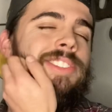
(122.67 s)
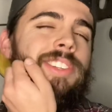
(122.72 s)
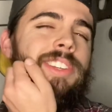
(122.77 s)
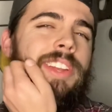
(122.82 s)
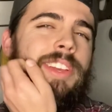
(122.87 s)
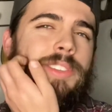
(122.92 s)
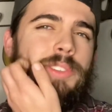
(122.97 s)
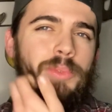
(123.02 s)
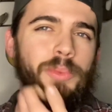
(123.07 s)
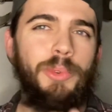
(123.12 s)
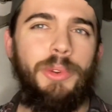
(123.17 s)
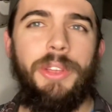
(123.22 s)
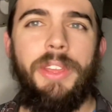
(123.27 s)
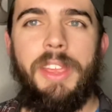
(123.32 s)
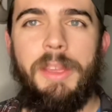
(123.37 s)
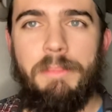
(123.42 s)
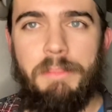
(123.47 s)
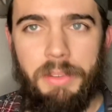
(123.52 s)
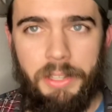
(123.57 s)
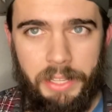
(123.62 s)
doesn't really
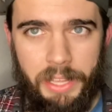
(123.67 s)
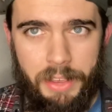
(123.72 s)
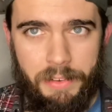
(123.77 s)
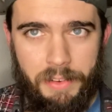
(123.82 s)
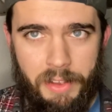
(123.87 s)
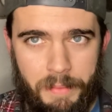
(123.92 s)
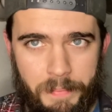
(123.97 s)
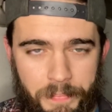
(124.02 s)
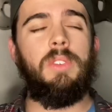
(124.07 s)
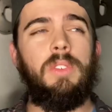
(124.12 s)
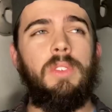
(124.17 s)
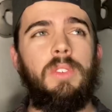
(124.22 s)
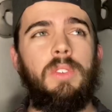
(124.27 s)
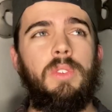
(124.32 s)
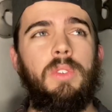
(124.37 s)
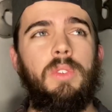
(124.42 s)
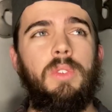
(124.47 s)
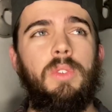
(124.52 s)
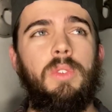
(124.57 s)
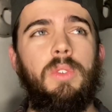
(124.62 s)
believe him.
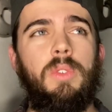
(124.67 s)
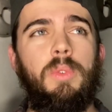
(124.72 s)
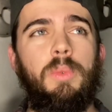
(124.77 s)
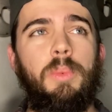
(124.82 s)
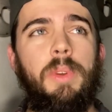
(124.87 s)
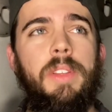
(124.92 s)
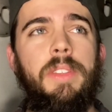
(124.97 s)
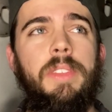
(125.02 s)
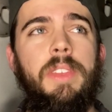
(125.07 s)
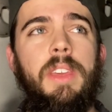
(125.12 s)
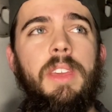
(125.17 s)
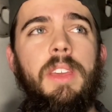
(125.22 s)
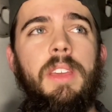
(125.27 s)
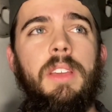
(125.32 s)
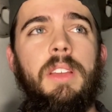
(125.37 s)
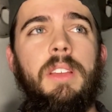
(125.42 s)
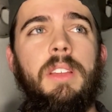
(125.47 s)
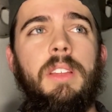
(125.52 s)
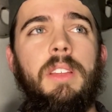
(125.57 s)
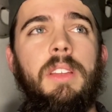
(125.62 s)
Renthi
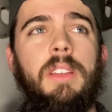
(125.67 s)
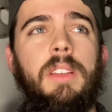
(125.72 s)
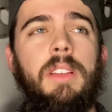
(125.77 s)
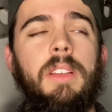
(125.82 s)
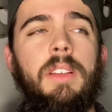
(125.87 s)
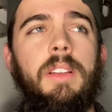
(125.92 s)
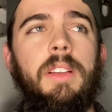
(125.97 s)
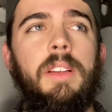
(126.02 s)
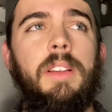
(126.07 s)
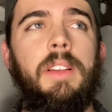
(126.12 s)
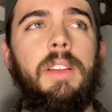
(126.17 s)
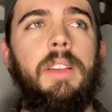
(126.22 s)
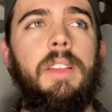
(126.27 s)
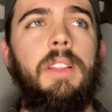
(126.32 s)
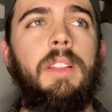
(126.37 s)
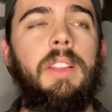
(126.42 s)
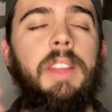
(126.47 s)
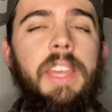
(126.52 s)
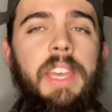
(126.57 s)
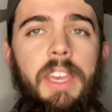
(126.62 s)

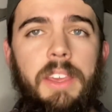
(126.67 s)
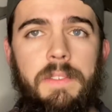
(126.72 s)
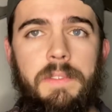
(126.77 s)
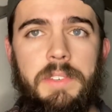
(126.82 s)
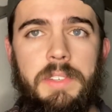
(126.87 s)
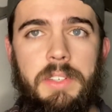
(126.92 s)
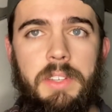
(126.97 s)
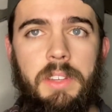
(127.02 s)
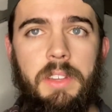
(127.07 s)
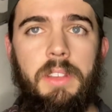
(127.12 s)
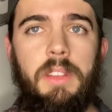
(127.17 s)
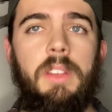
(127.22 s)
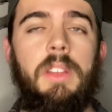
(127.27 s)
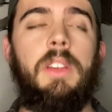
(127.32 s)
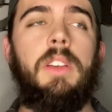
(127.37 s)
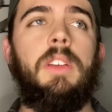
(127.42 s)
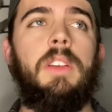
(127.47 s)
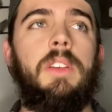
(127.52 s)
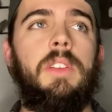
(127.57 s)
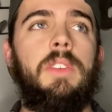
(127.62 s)
leaves
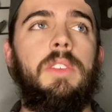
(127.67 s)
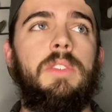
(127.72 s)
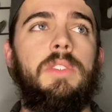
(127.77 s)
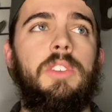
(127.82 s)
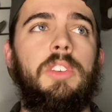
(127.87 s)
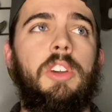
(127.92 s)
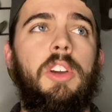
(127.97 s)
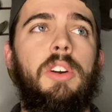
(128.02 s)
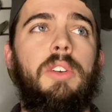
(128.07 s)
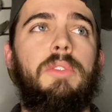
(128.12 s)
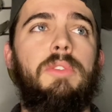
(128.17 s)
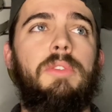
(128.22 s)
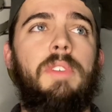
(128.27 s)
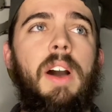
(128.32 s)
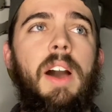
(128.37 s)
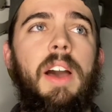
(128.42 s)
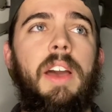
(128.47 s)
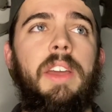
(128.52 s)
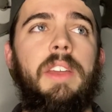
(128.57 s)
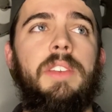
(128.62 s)
to go
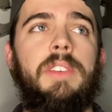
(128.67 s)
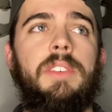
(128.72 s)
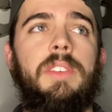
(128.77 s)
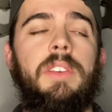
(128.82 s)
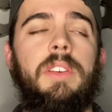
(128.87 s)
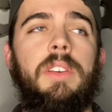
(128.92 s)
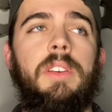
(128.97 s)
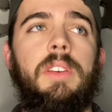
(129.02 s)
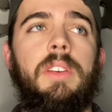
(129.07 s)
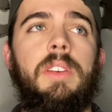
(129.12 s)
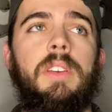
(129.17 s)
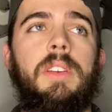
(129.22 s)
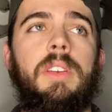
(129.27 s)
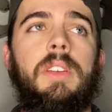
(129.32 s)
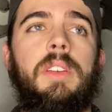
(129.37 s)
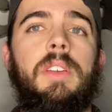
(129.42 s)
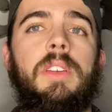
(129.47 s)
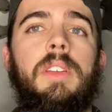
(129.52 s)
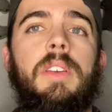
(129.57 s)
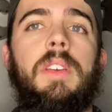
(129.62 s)
find
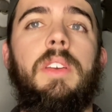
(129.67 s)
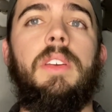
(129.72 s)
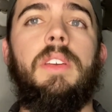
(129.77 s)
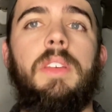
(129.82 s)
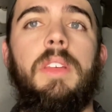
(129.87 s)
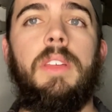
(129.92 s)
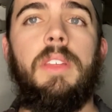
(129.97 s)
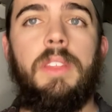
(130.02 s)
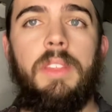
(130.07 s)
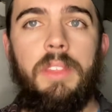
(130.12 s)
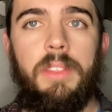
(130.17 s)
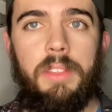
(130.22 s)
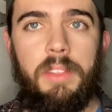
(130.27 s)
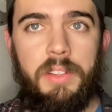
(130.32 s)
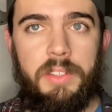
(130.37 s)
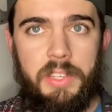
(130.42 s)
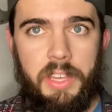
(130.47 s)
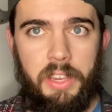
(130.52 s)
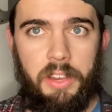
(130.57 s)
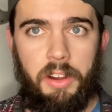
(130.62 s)
the
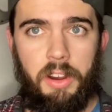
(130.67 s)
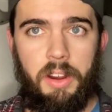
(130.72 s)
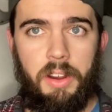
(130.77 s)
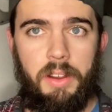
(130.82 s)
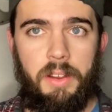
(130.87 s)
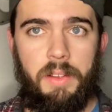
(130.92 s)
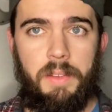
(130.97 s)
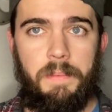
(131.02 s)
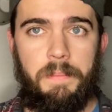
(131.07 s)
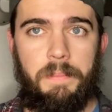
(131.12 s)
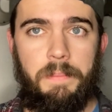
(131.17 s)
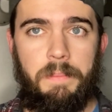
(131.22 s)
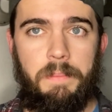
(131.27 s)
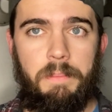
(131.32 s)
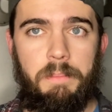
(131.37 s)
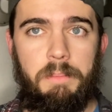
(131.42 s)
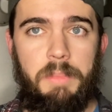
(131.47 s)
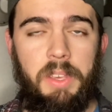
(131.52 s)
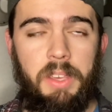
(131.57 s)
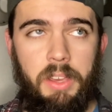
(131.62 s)
tinker
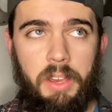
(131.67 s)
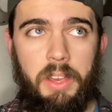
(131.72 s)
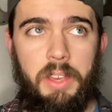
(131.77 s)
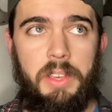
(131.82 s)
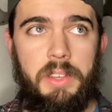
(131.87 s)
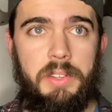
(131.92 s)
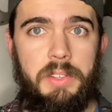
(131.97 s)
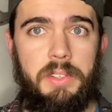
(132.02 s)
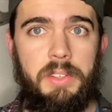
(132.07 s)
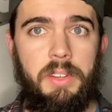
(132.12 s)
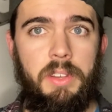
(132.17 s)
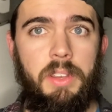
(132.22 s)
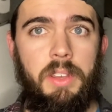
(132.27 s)
because